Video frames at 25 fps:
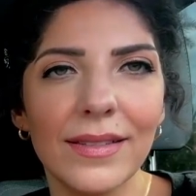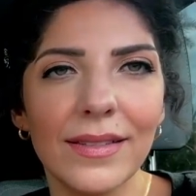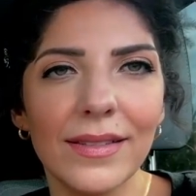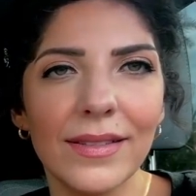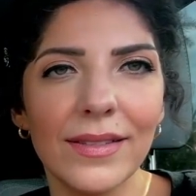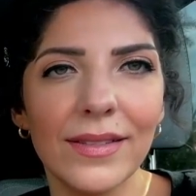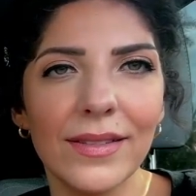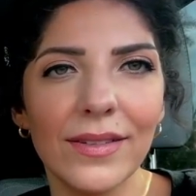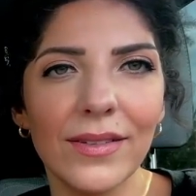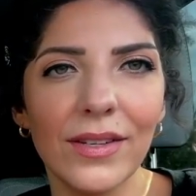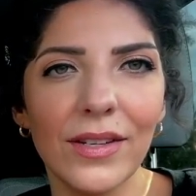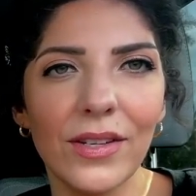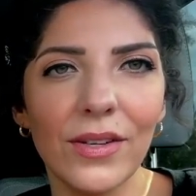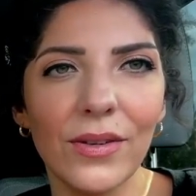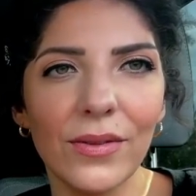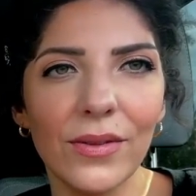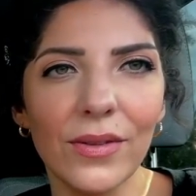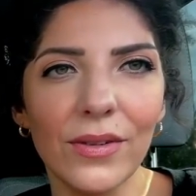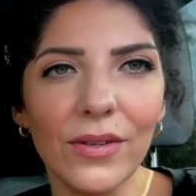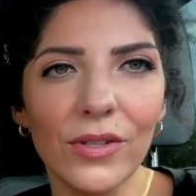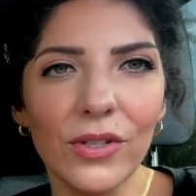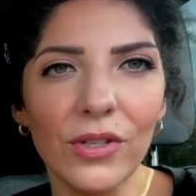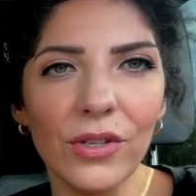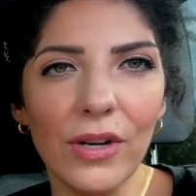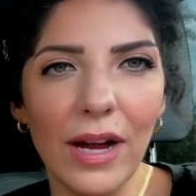It's a cute
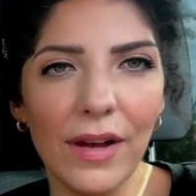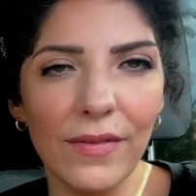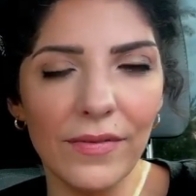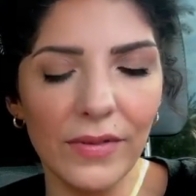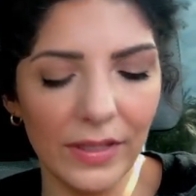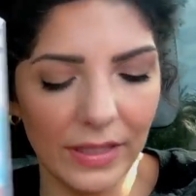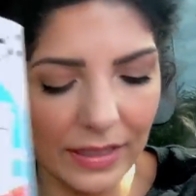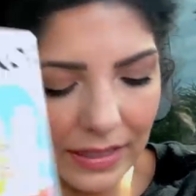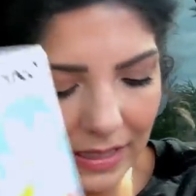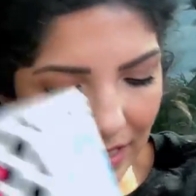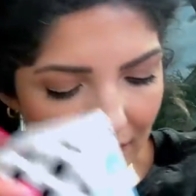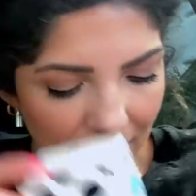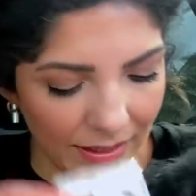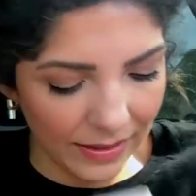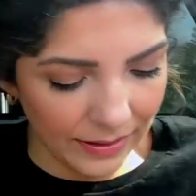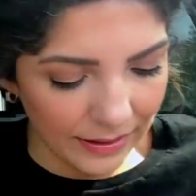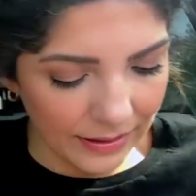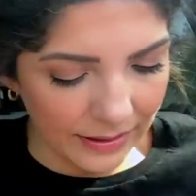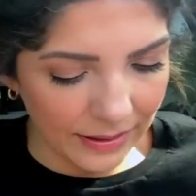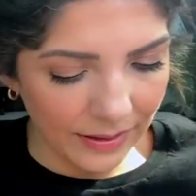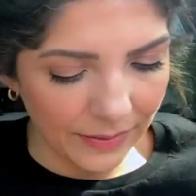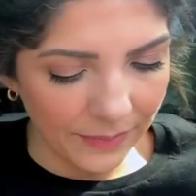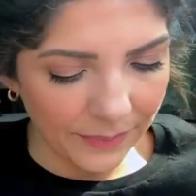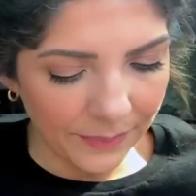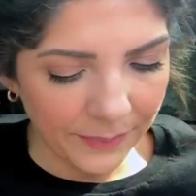little travel set.
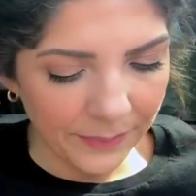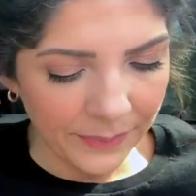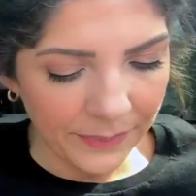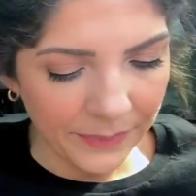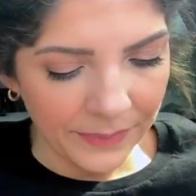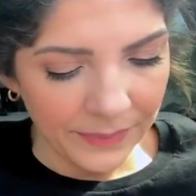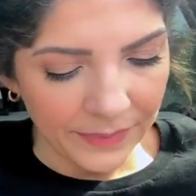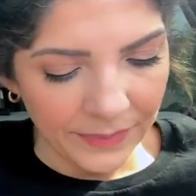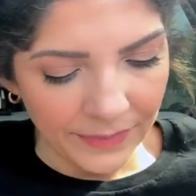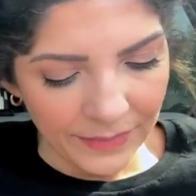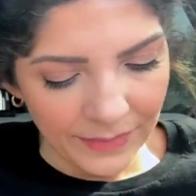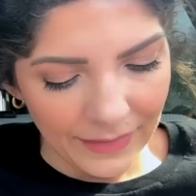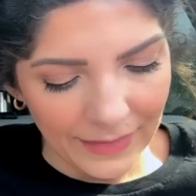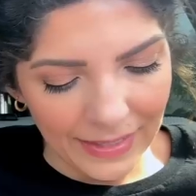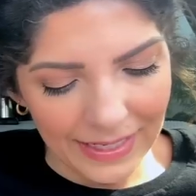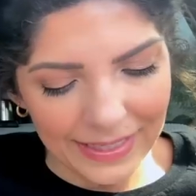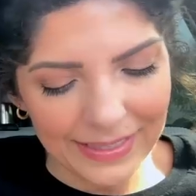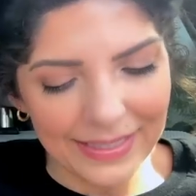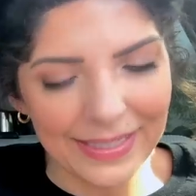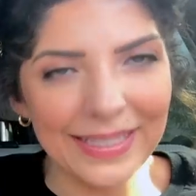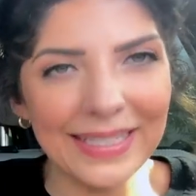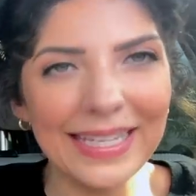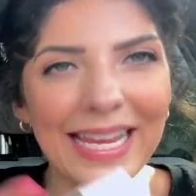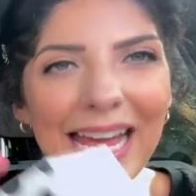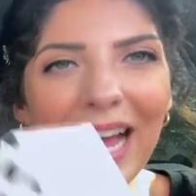Let's see.
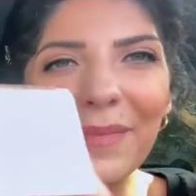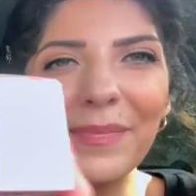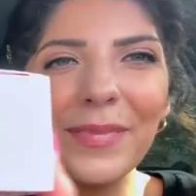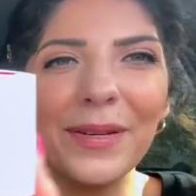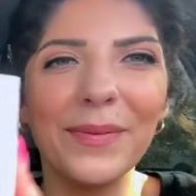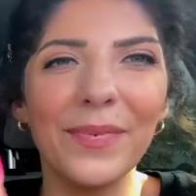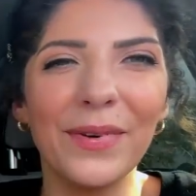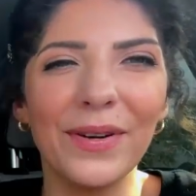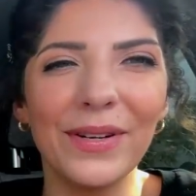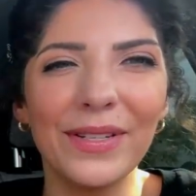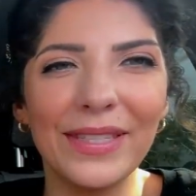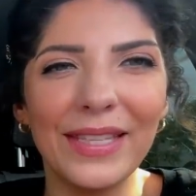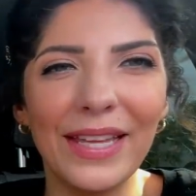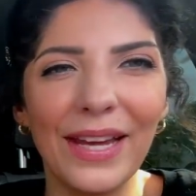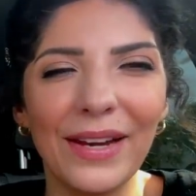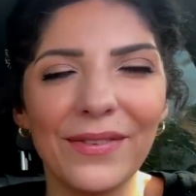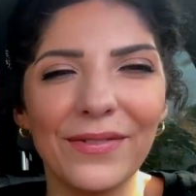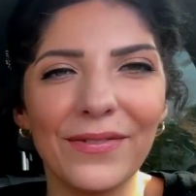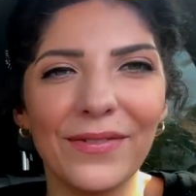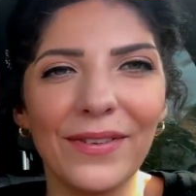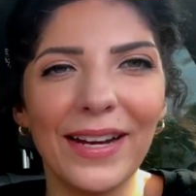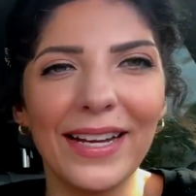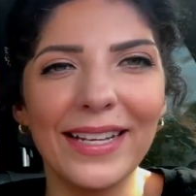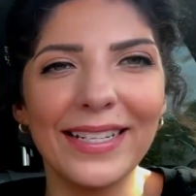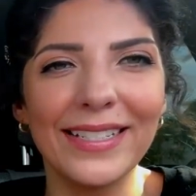It says, happy birthday,
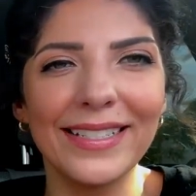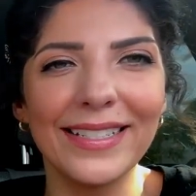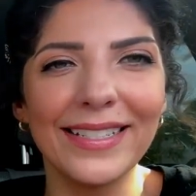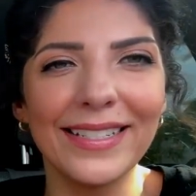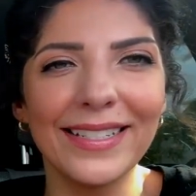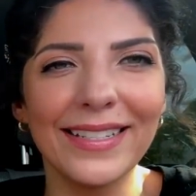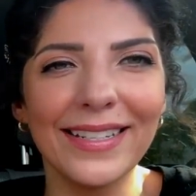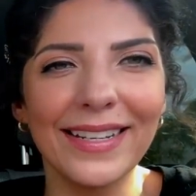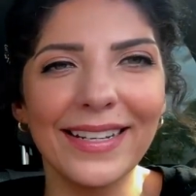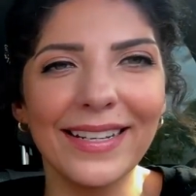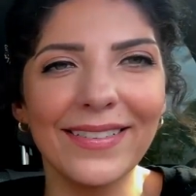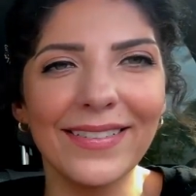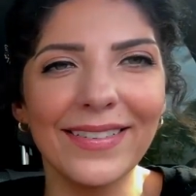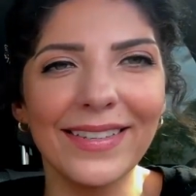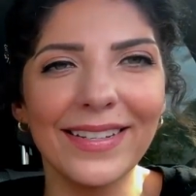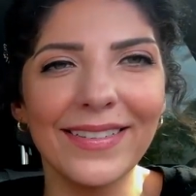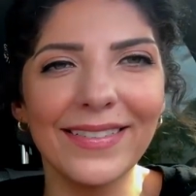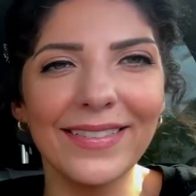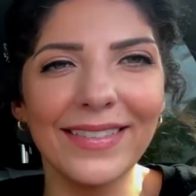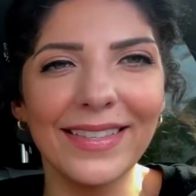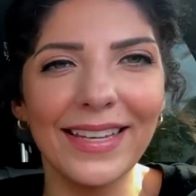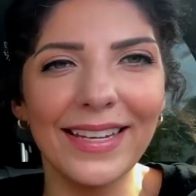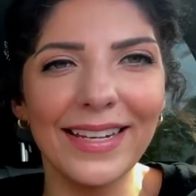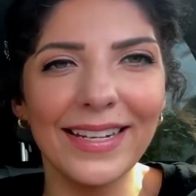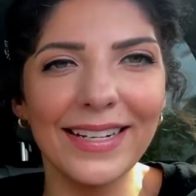friend. Look how
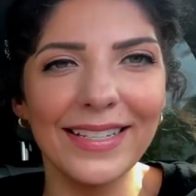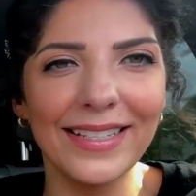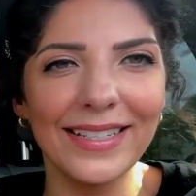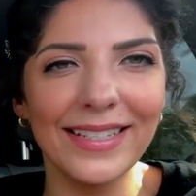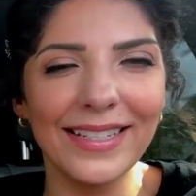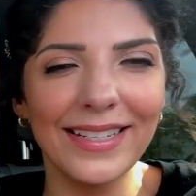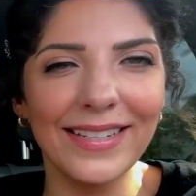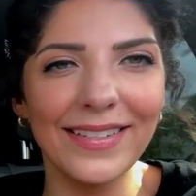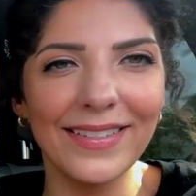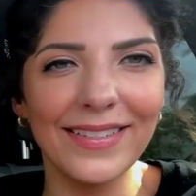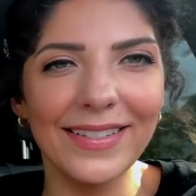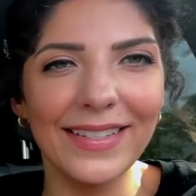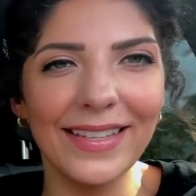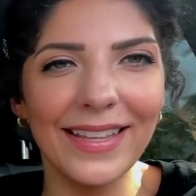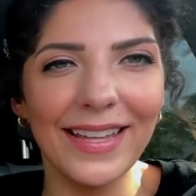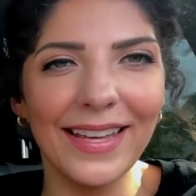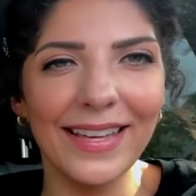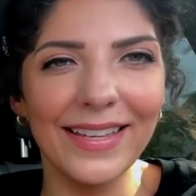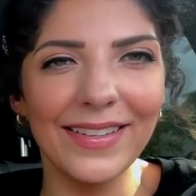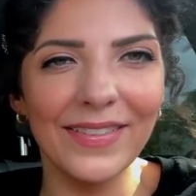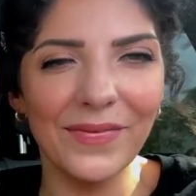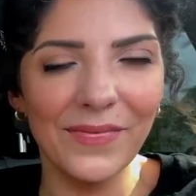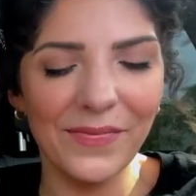cute that is. Can you see that?